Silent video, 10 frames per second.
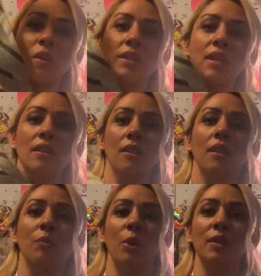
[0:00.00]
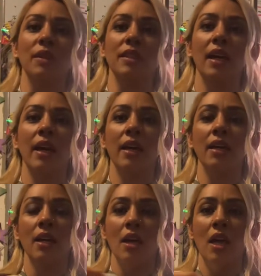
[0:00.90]
to take the thick part of the tie
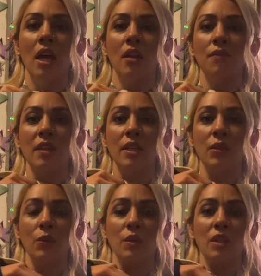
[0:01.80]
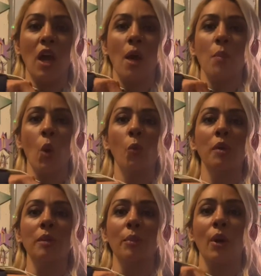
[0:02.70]
and feed it through the top
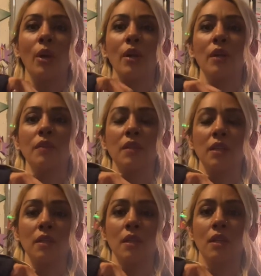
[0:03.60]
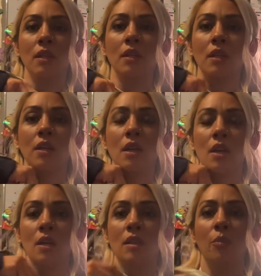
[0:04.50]
opening part of the
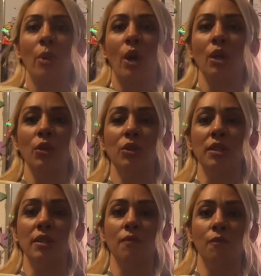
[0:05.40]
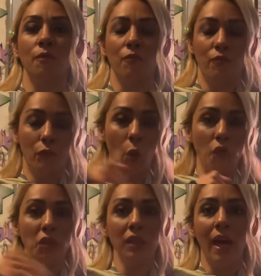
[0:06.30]
part you just
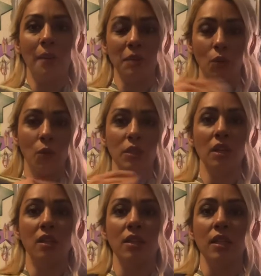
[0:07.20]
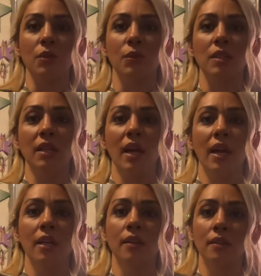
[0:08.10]
overlapped horizontally through the
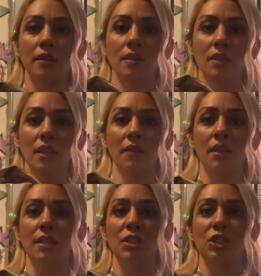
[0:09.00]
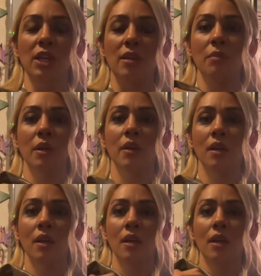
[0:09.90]
tie to give it its shape.
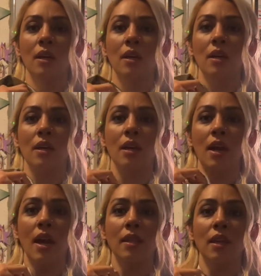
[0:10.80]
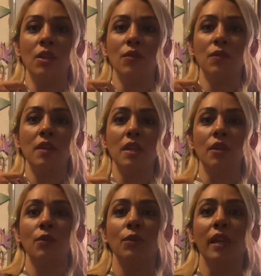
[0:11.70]
And then you feed it
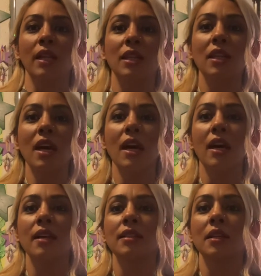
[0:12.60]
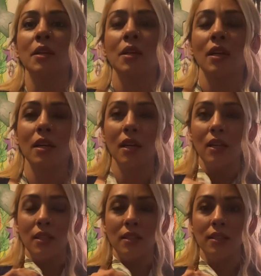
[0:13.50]
through like that. And
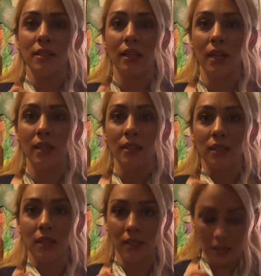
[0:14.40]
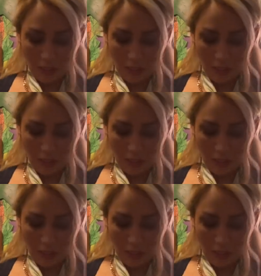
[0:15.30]
then this tie is kind of